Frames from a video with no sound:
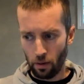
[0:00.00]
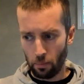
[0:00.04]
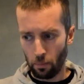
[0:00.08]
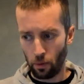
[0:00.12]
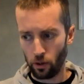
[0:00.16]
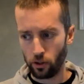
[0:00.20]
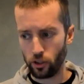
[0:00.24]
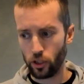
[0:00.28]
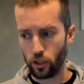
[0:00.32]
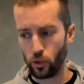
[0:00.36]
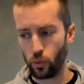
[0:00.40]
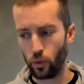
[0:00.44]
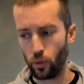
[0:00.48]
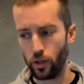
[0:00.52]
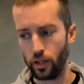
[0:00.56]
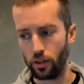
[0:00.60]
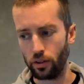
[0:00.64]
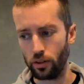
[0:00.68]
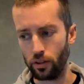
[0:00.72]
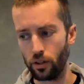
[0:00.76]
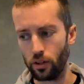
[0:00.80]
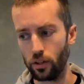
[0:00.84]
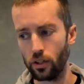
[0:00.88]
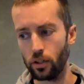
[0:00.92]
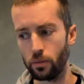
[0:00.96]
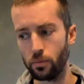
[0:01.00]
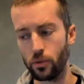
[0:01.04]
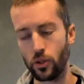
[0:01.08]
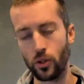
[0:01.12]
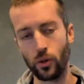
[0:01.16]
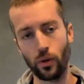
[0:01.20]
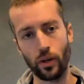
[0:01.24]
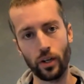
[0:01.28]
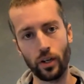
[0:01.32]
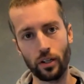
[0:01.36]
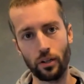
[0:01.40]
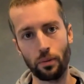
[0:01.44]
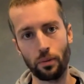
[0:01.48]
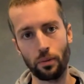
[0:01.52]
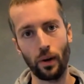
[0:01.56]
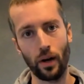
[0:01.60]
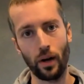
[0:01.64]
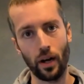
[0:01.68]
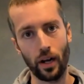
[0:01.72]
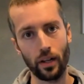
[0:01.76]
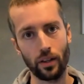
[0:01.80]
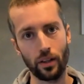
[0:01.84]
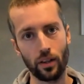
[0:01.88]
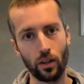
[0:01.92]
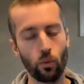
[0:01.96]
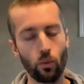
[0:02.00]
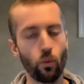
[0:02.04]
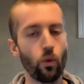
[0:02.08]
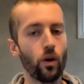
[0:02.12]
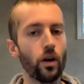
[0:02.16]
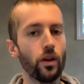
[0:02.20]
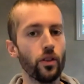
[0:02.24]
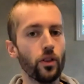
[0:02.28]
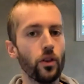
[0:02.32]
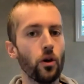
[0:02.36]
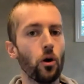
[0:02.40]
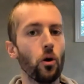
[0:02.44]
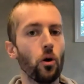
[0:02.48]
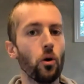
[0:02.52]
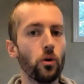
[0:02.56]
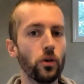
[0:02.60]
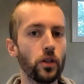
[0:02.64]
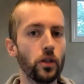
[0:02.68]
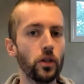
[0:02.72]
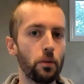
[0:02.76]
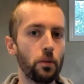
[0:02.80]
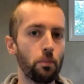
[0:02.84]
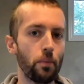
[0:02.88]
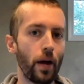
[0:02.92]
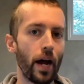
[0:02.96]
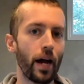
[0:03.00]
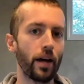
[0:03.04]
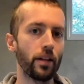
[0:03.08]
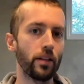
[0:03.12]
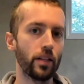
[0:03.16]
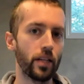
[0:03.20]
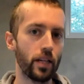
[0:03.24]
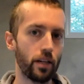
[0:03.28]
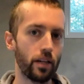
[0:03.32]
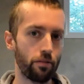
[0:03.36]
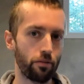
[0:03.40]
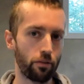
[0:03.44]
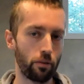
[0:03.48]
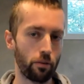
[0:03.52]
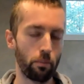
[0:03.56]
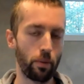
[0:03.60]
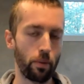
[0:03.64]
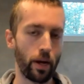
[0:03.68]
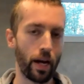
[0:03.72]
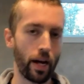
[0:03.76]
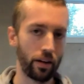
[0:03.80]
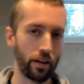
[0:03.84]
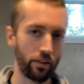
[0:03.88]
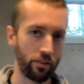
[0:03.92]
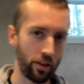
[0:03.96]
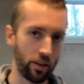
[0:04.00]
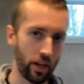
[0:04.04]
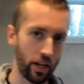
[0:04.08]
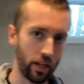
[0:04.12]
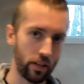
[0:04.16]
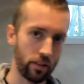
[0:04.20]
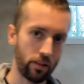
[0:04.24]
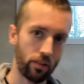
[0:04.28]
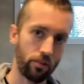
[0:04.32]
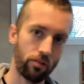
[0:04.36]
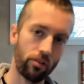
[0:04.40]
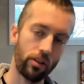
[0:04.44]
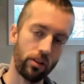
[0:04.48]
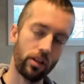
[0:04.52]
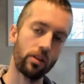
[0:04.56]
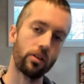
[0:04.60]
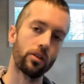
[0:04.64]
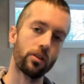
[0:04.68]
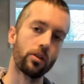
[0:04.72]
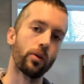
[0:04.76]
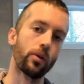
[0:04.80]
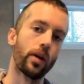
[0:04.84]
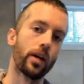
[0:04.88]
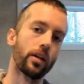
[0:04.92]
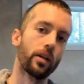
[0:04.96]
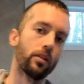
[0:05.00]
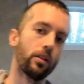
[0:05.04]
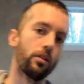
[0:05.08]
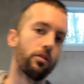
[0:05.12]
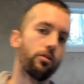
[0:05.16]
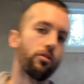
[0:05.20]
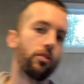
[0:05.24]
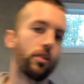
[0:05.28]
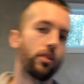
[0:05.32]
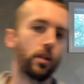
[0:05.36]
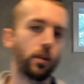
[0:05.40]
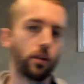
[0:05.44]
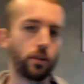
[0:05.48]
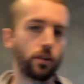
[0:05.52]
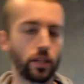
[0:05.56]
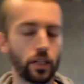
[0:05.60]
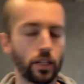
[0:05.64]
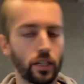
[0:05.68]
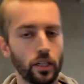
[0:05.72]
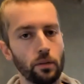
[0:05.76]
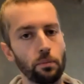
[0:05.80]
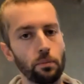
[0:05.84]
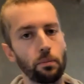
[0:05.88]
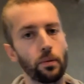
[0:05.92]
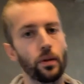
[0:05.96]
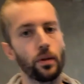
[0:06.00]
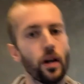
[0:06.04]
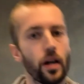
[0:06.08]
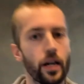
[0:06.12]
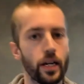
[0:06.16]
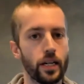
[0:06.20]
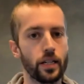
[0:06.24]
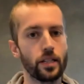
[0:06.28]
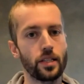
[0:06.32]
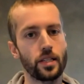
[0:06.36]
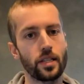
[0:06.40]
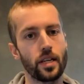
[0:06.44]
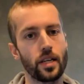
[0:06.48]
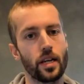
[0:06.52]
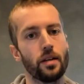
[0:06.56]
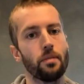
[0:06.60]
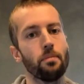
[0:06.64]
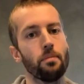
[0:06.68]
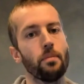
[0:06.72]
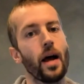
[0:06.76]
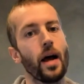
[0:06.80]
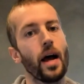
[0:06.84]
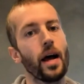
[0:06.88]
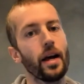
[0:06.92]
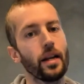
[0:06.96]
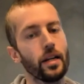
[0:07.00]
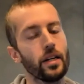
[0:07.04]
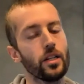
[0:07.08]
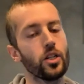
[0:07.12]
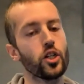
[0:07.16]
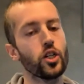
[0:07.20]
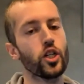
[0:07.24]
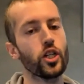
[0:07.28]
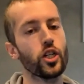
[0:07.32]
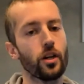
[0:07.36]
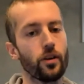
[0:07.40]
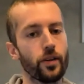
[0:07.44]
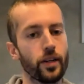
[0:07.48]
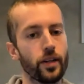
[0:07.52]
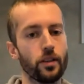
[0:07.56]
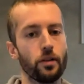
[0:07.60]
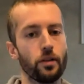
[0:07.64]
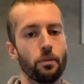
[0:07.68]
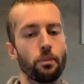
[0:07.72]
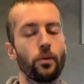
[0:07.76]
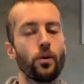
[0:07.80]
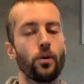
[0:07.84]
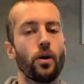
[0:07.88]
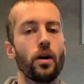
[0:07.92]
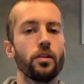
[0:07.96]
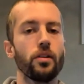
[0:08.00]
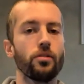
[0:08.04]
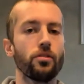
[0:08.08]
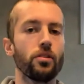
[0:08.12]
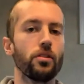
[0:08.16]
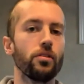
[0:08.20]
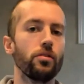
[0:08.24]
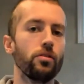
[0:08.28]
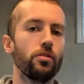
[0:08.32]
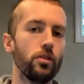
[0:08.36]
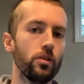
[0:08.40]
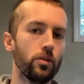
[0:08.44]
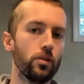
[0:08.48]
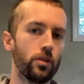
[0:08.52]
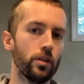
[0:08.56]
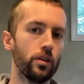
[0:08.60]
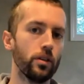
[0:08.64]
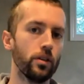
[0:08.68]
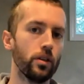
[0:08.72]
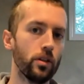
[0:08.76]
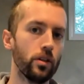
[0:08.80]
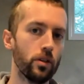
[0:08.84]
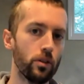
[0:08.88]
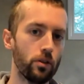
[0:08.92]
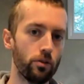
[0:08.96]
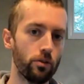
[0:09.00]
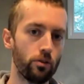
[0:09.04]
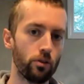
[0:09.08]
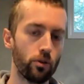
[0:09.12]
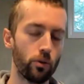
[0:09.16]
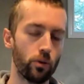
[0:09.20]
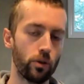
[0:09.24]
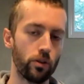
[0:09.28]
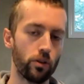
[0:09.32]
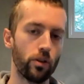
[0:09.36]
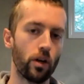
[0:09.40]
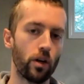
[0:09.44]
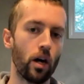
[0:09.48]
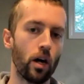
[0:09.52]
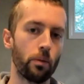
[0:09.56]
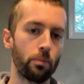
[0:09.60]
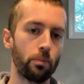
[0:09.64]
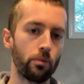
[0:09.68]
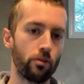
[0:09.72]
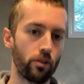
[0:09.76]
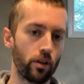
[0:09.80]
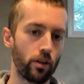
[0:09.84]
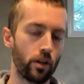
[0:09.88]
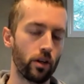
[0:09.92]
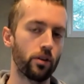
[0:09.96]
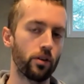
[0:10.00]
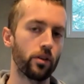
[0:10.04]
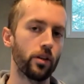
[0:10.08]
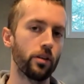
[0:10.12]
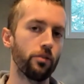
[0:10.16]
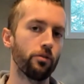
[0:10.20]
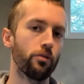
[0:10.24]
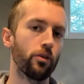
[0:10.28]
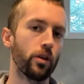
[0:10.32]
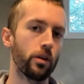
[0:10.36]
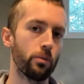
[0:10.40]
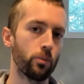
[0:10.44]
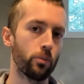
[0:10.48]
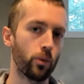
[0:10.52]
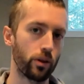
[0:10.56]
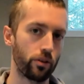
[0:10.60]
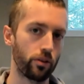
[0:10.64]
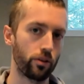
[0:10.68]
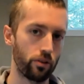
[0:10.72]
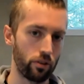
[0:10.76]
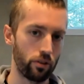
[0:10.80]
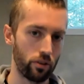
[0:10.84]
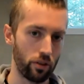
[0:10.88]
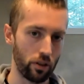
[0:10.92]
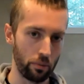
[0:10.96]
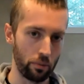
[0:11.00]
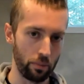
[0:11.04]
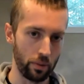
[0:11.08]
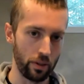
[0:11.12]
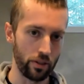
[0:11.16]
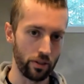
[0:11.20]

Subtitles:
March 23rd, I'm joined by the one, the only Matt Lee from PAX8, the Senior Director of Security and Compliance. And Matt is sharing the process you can use to adopt security frameworks into your